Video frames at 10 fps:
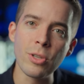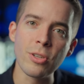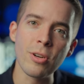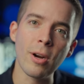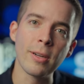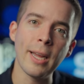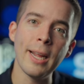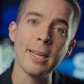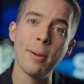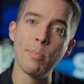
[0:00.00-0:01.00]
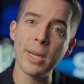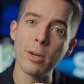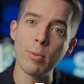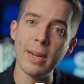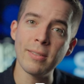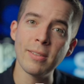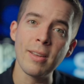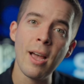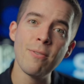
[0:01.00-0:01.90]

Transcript: to start getting bigger raises,